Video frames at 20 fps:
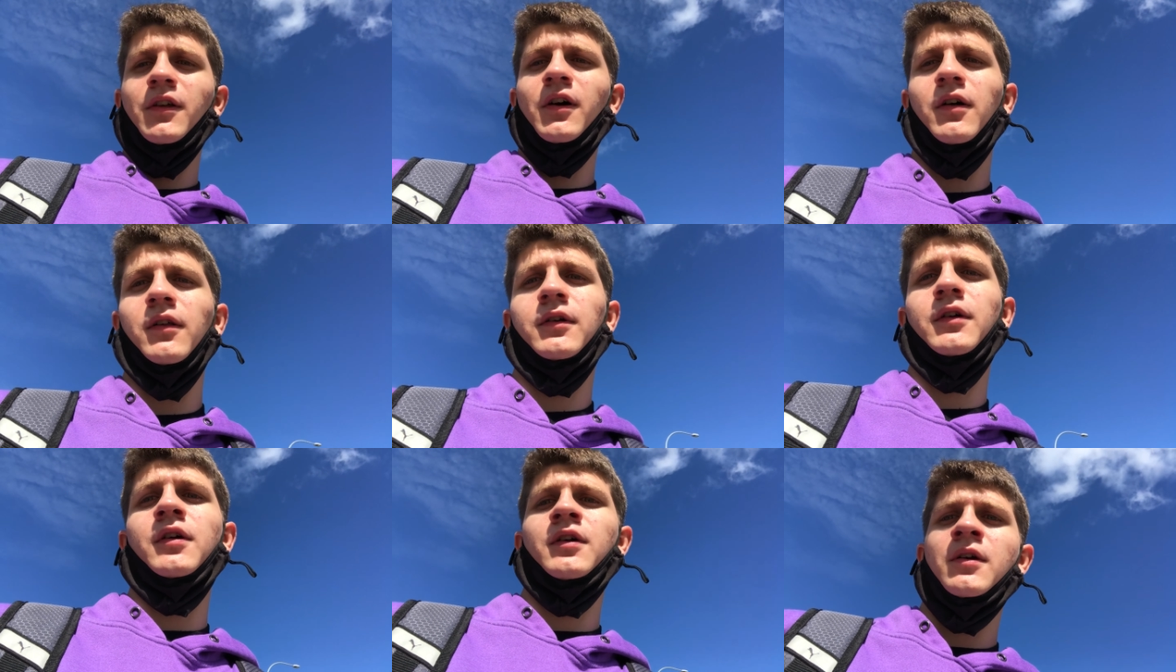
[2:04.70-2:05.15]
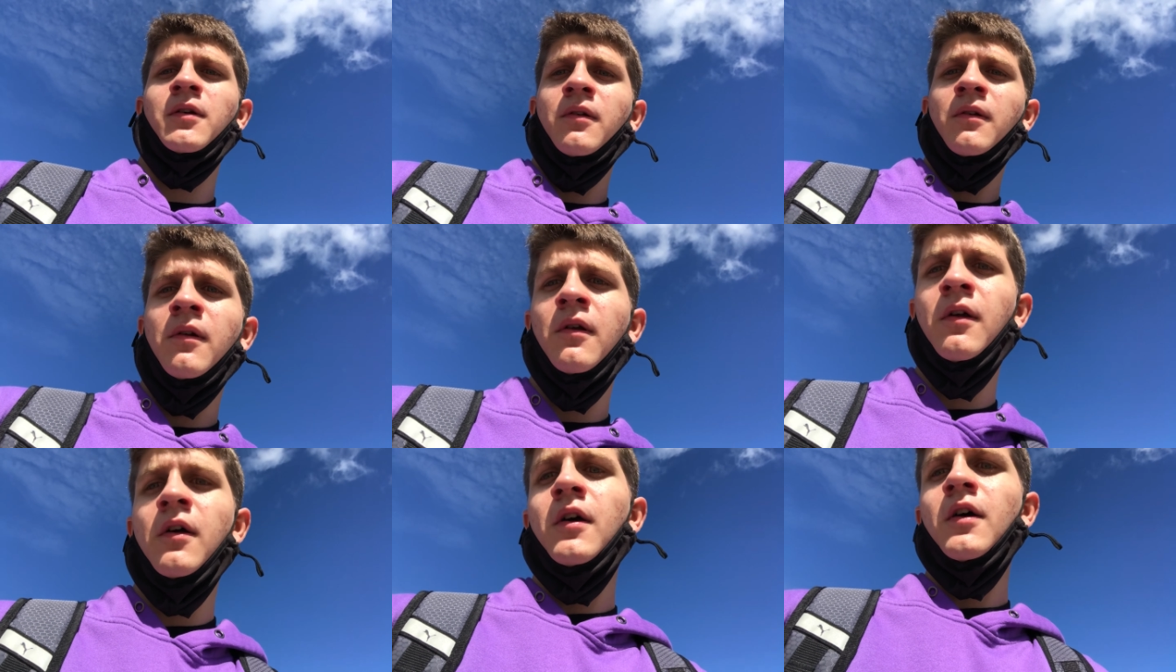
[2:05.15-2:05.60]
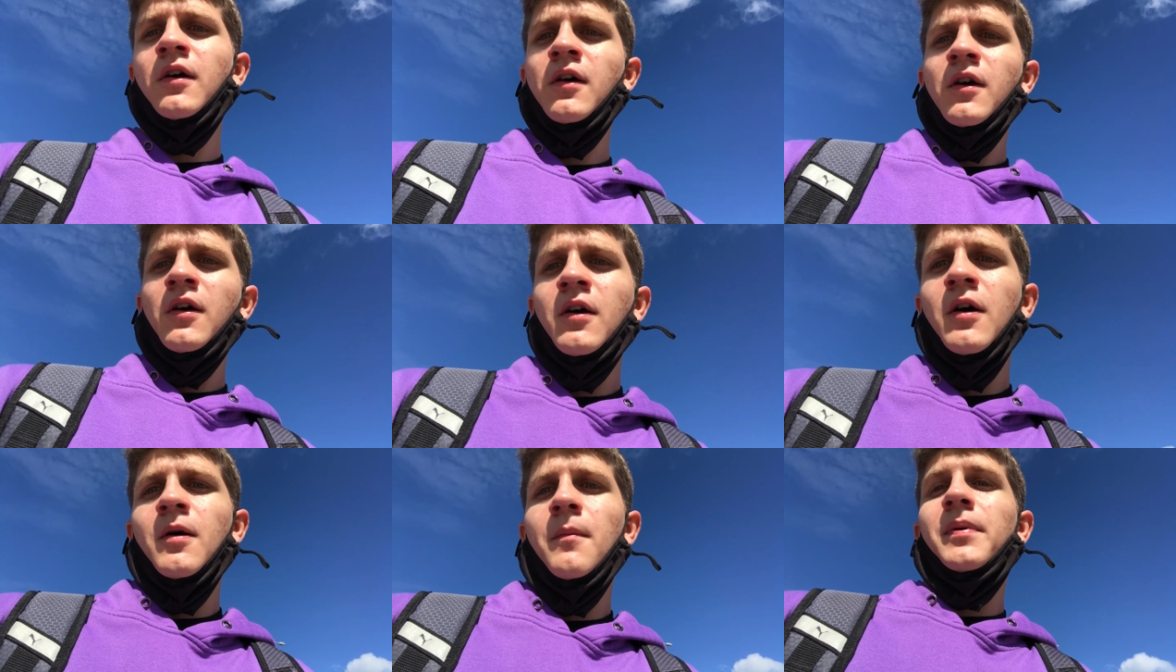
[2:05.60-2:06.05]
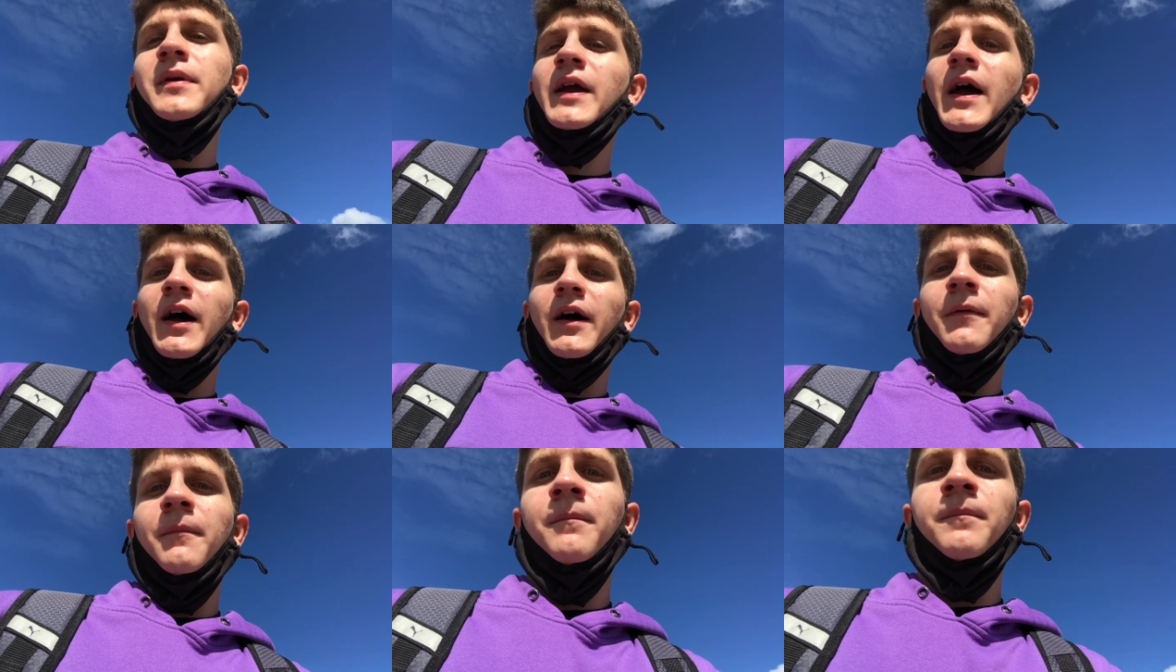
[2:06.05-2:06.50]
dollar. But
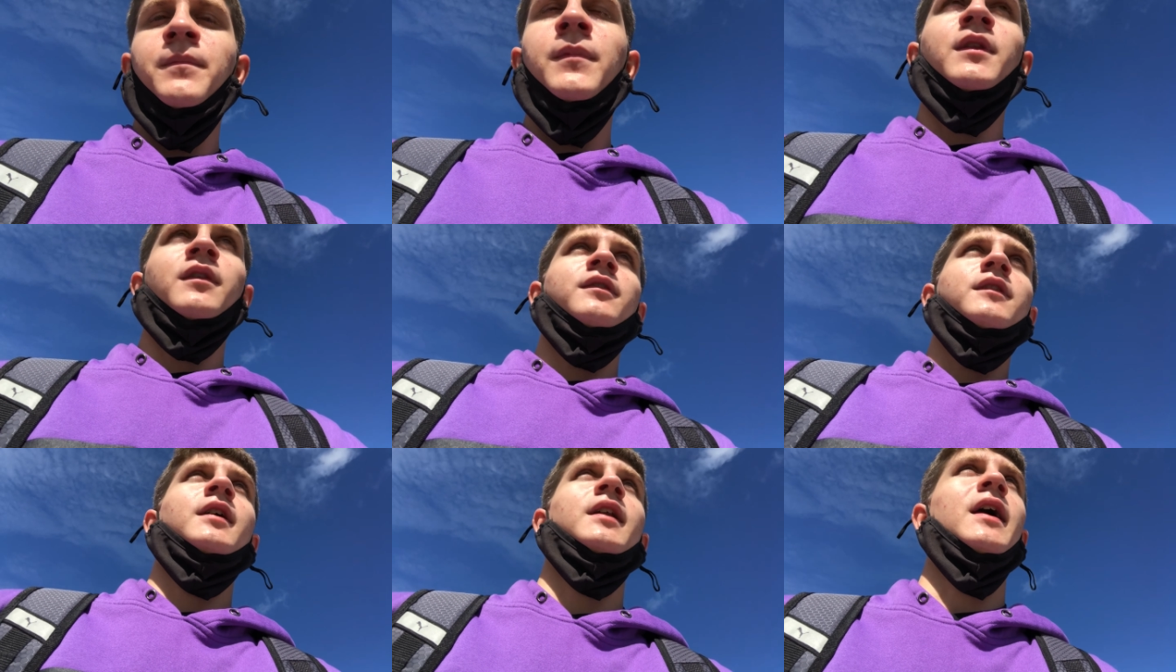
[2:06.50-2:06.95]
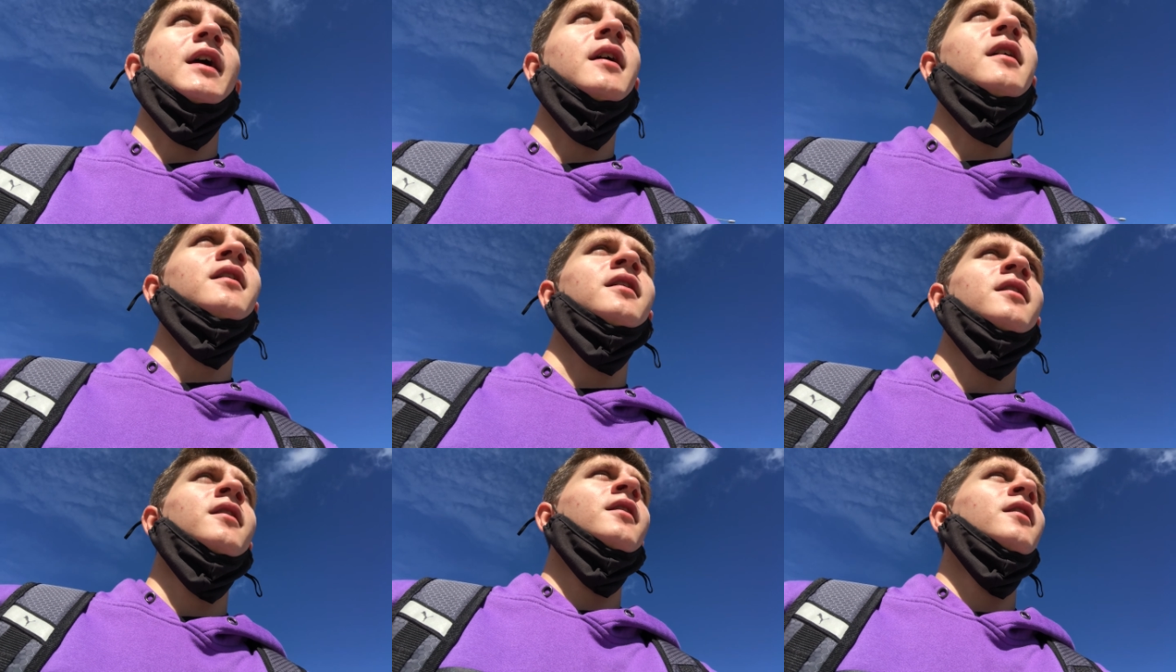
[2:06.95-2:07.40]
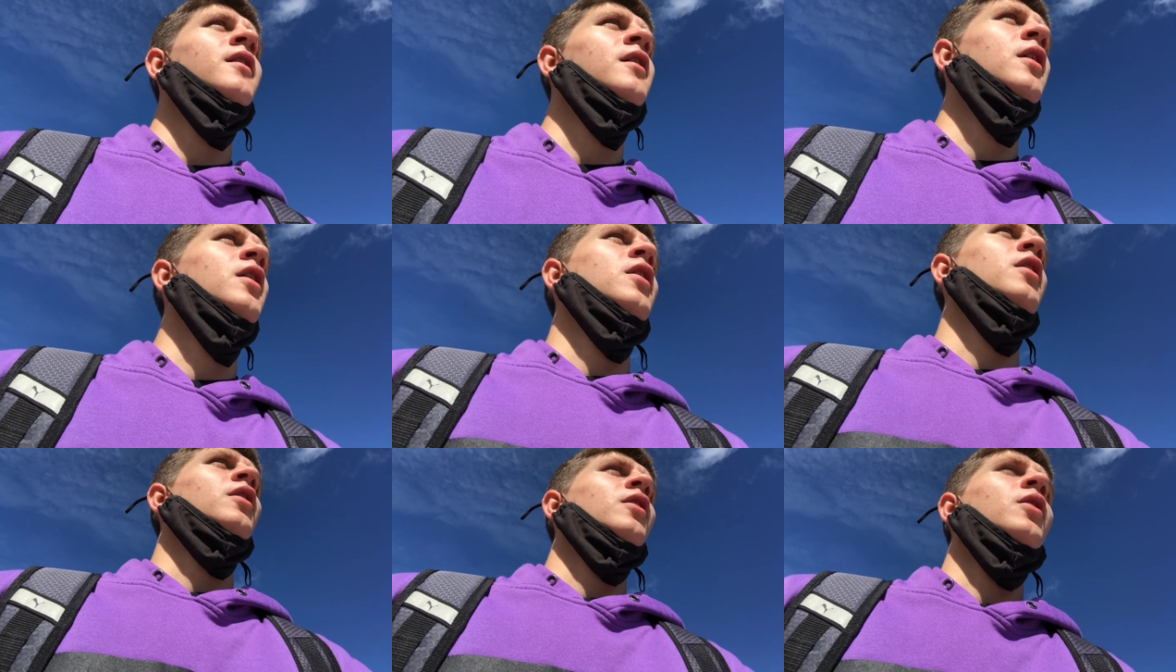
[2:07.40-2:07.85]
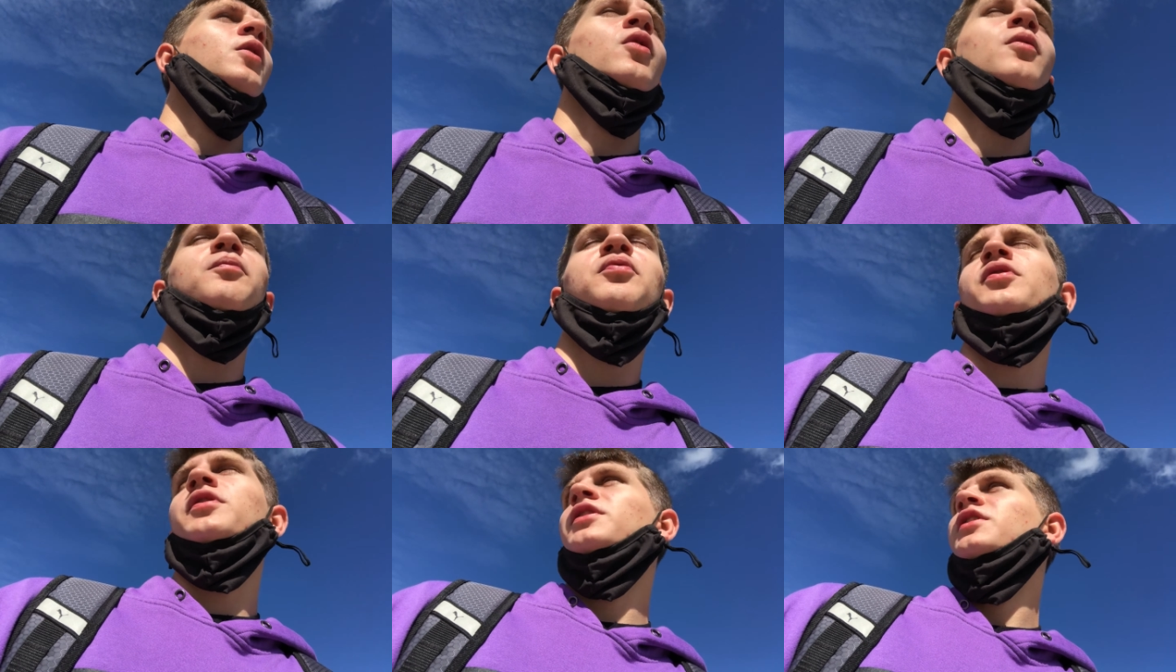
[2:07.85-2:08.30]
yeah, today
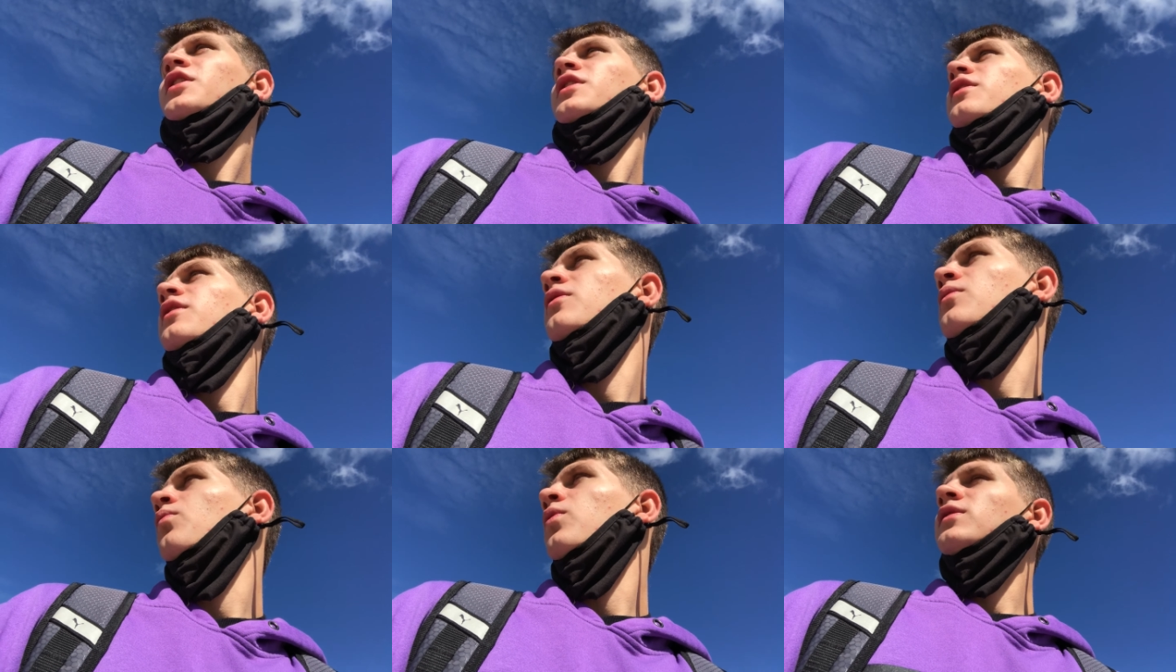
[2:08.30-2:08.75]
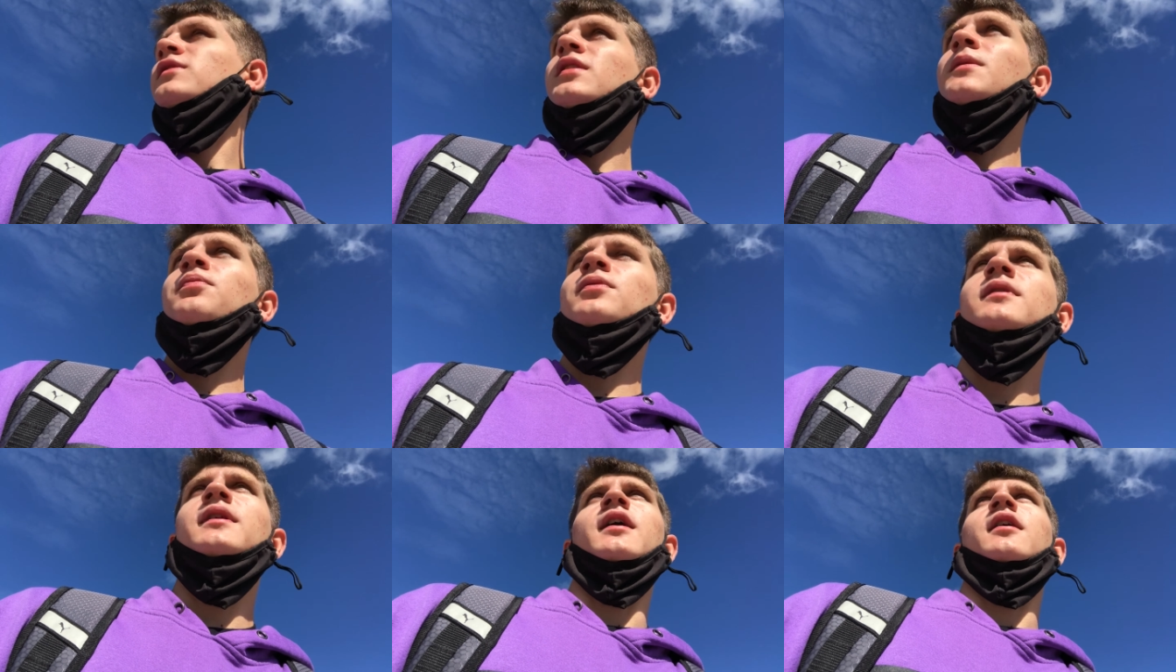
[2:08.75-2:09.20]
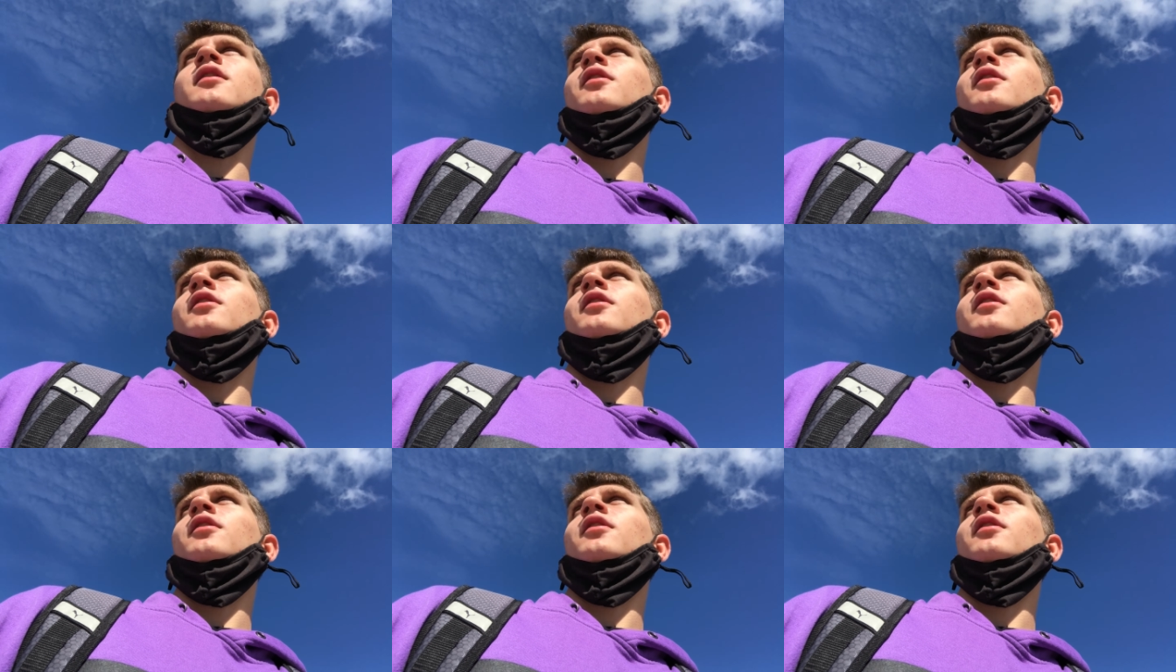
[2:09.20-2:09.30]
going pretty good. And what's up with that